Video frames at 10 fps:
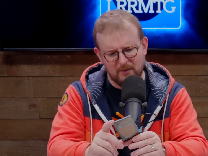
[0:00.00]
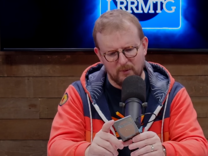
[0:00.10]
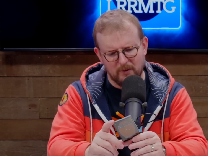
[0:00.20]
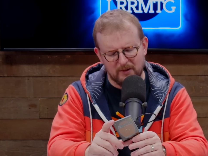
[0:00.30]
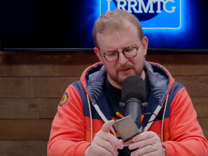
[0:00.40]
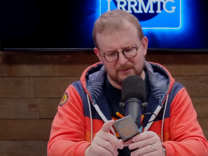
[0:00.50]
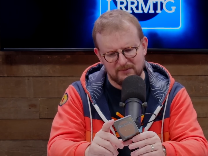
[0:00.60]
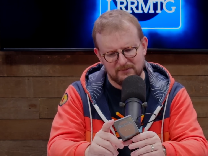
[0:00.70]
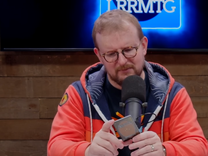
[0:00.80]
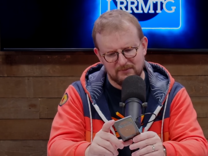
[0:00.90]
Or
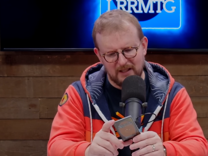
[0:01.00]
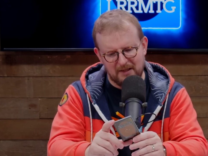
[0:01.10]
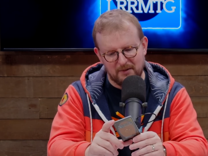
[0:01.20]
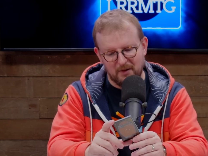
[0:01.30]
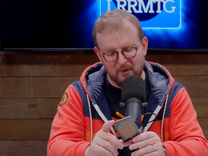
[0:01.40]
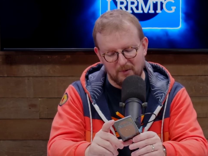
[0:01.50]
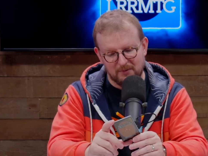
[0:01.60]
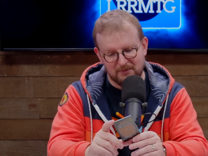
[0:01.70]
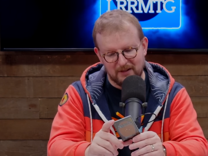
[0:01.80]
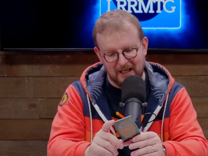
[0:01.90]
I don't know.
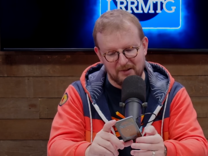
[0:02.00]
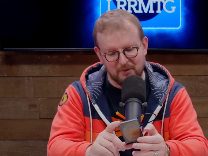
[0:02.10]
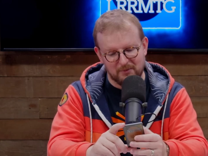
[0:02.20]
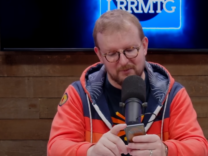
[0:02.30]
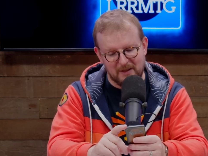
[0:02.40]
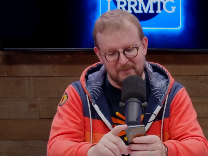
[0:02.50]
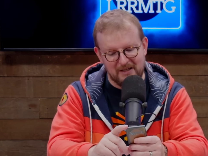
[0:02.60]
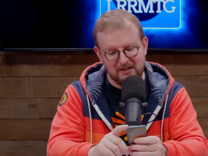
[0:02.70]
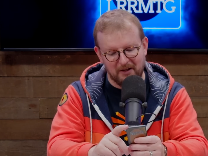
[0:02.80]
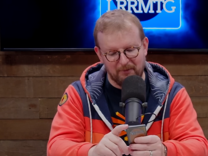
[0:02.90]
I don't
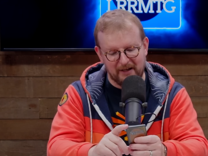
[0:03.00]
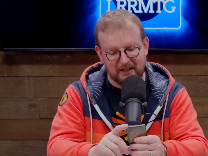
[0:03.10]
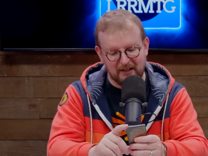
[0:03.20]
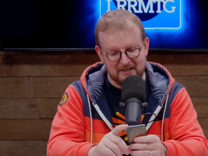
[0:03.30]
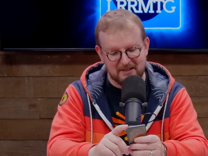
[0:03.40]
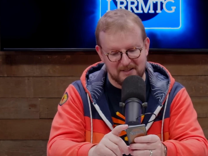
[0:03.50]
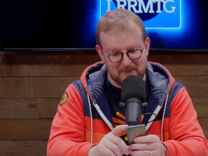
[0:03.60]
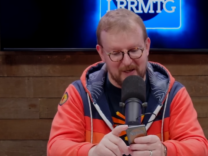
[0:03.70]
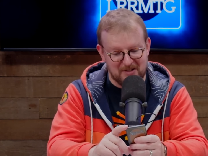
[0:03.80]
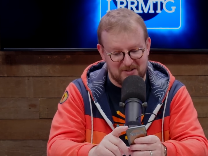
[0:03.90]
immediately recognize this
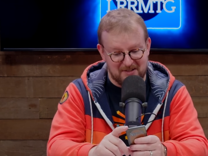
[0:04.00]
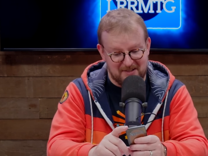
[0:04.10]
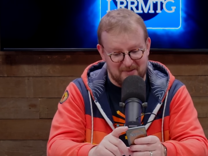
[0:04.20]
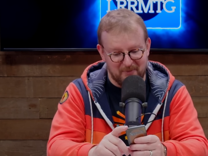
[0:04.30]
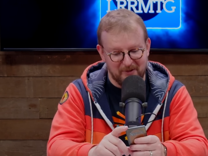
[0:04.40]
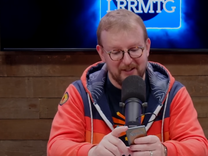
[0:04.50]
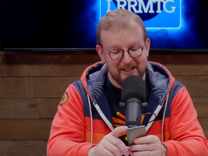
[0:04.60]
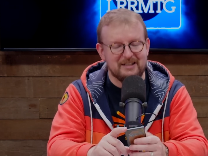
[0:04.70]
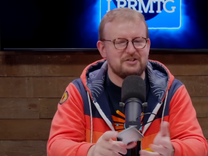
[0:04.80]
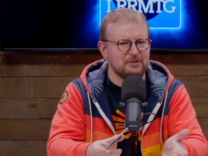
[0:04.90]
expansion symbol.
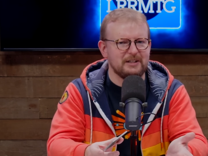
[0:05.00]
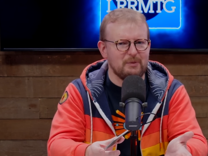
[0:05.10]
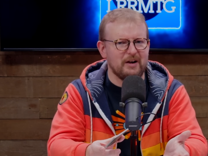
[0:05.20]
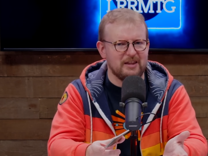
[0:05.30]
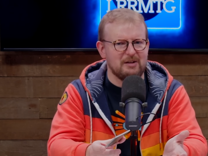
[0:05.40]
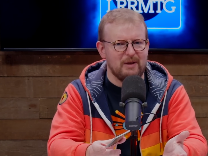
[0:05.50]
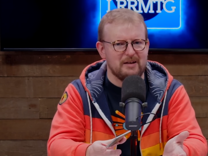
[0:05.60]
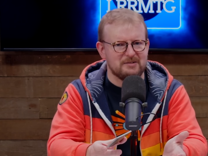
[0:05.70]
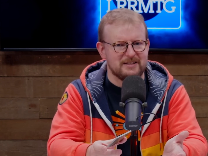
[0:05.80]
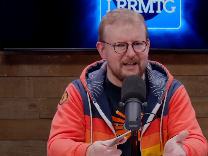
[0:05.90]
It's certainly one of the
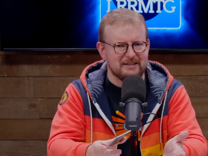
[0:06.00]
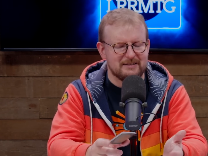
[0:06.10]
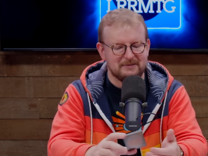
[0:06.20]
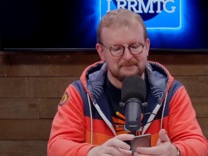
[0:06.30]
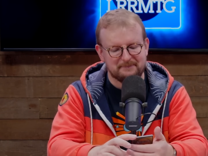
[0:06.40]
Commander sets.